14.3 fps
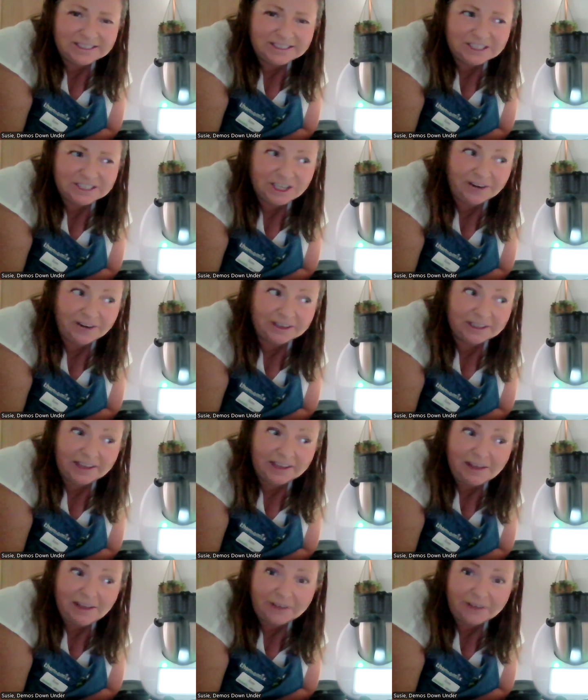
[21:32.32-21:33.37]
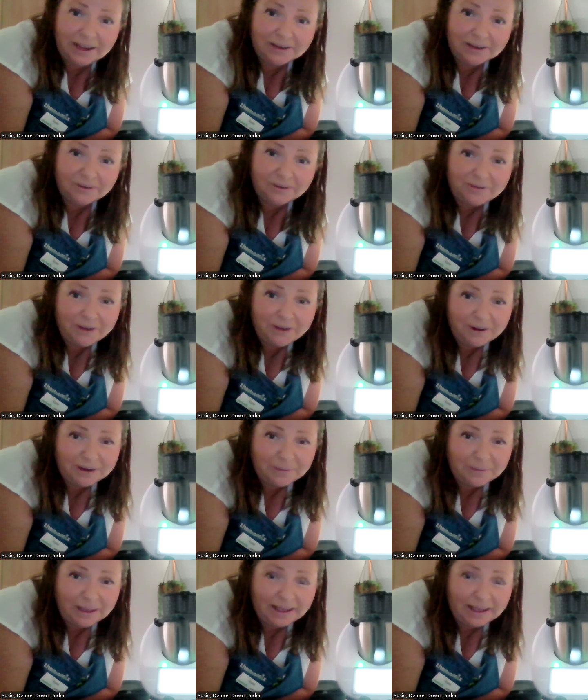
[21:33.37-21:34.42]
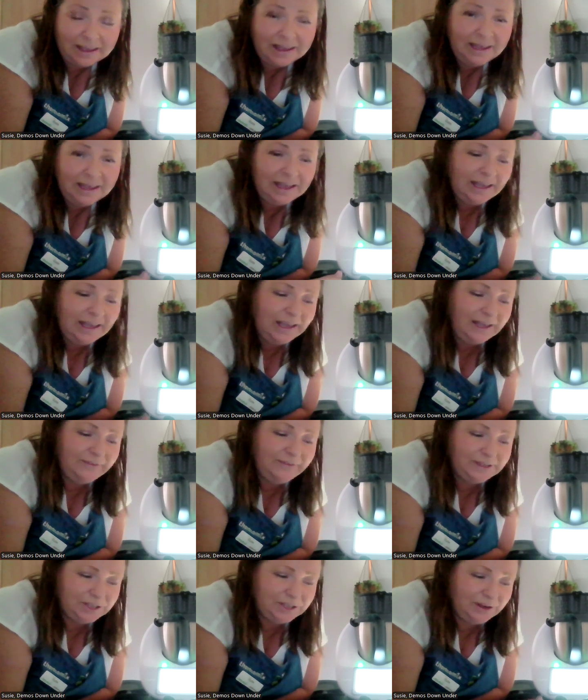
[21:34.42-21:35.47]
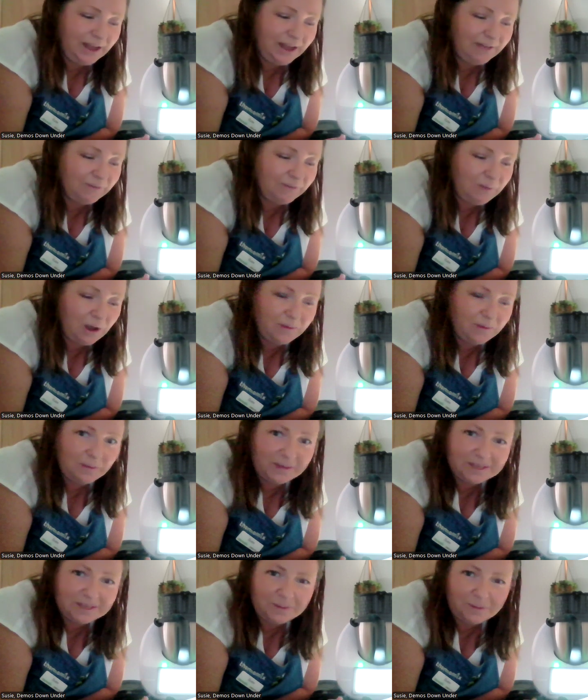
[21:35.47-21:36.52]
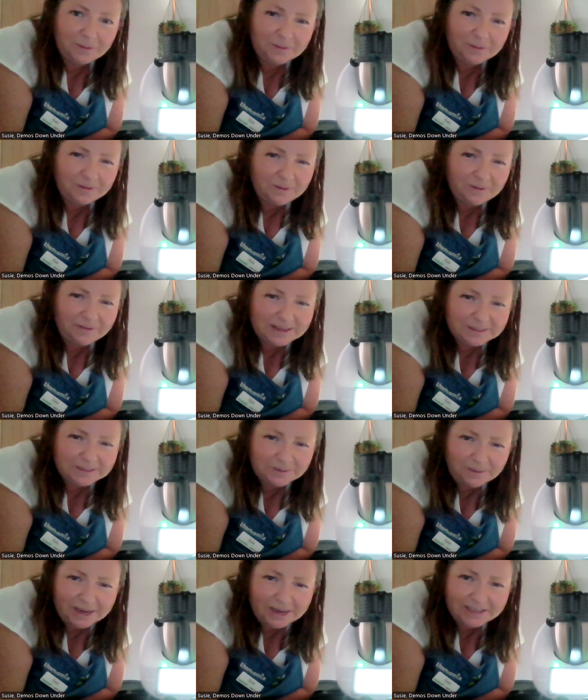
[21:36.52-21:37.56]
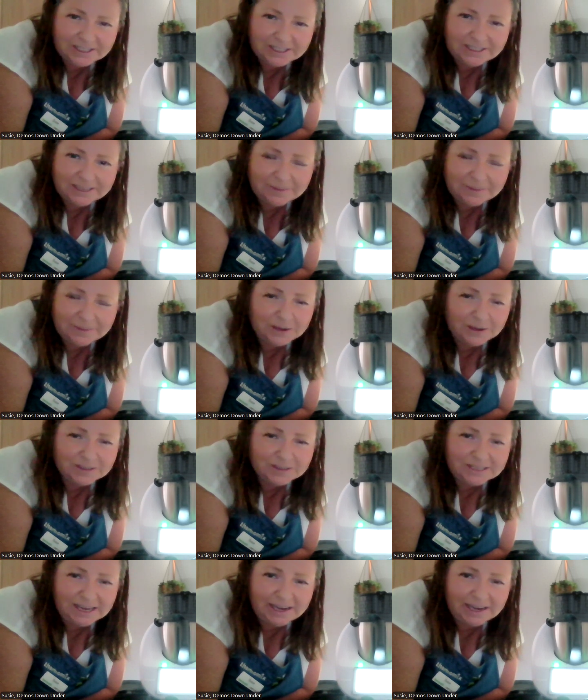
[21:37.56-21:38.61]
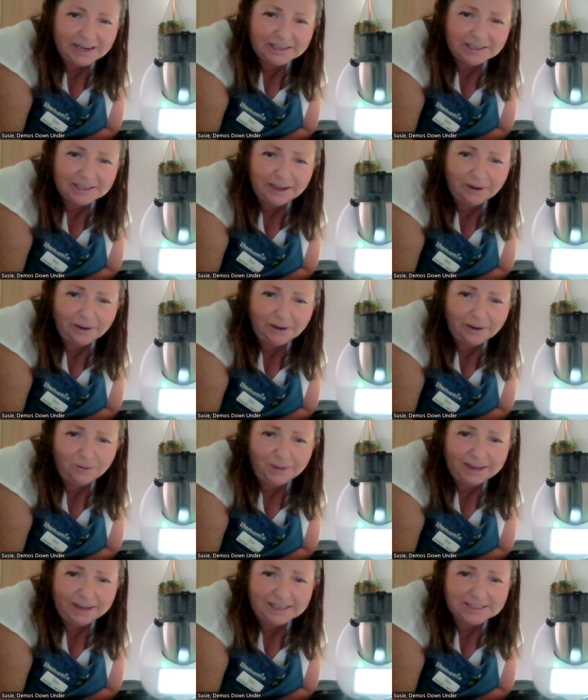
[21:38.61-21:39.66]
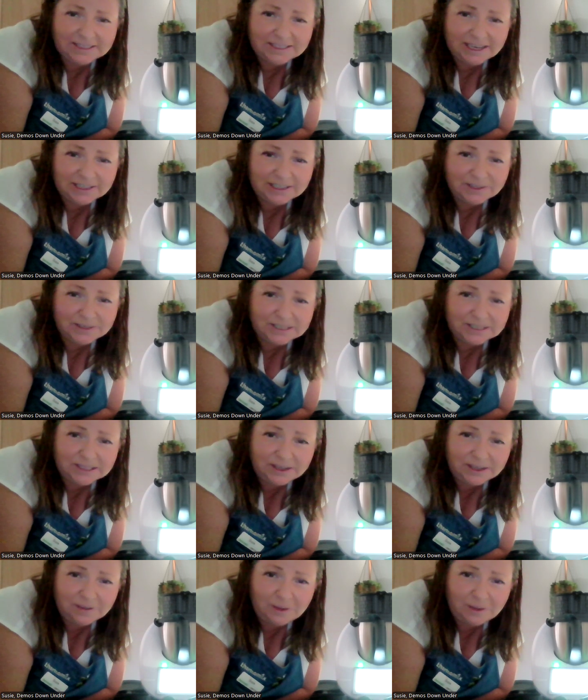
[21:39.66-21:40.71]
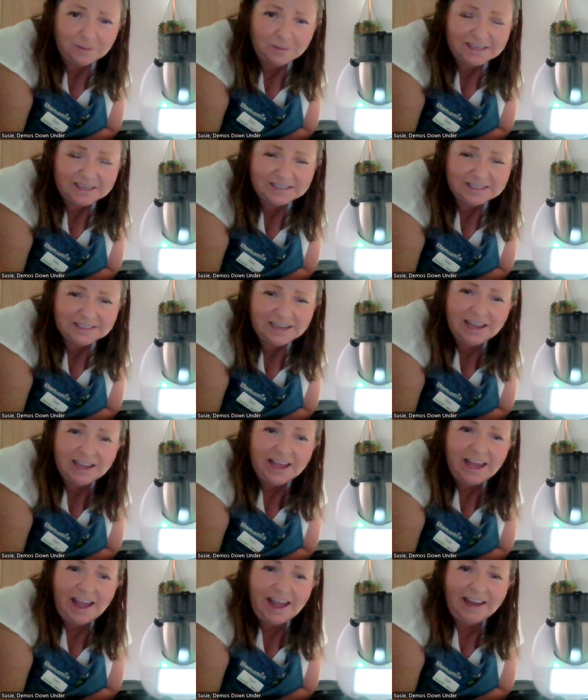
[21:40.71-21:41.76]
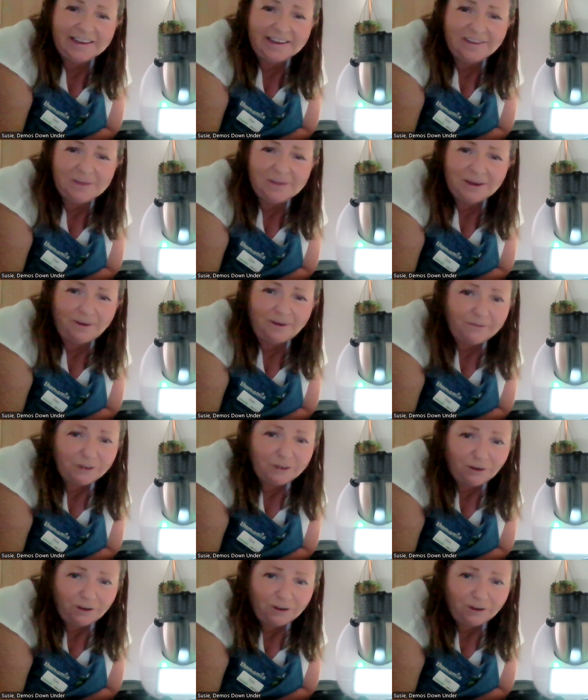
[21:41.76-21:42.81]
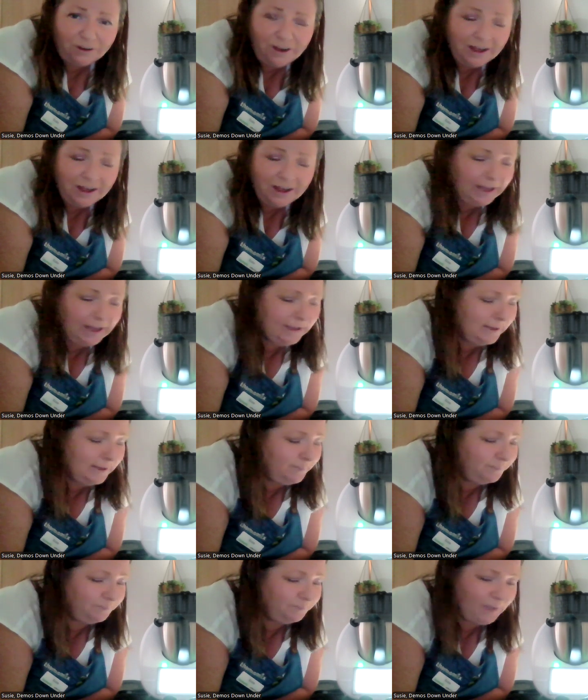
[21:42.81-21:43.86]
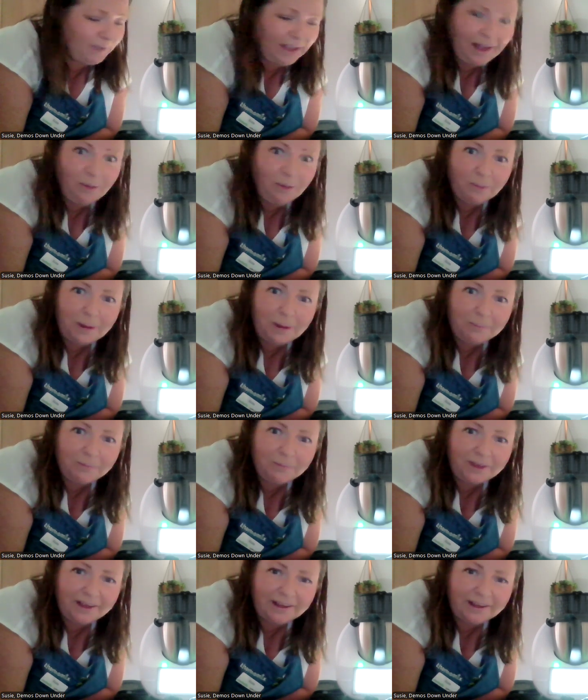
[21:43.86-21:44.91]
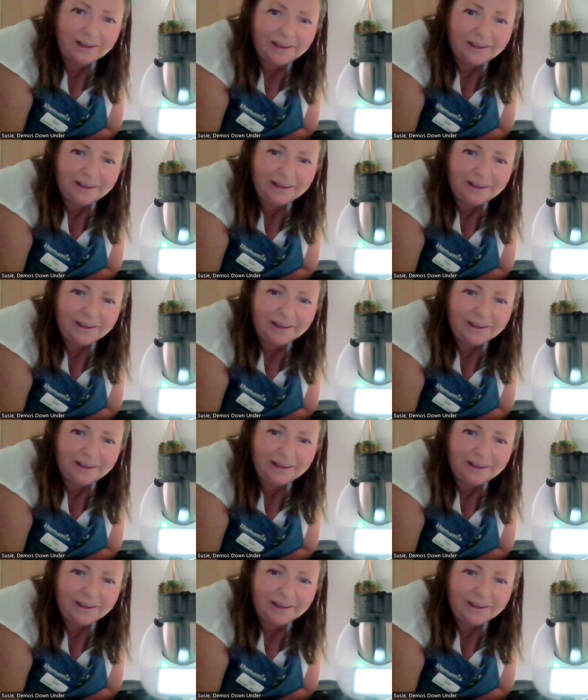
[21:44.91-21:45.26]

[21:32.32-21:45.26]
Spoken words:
sharing the love and referring me. If you do have a moment, please pop onto my Facebook page, Demos Down Under, or my Insta, Susie's Thermobiz, and give me a review. Help bump the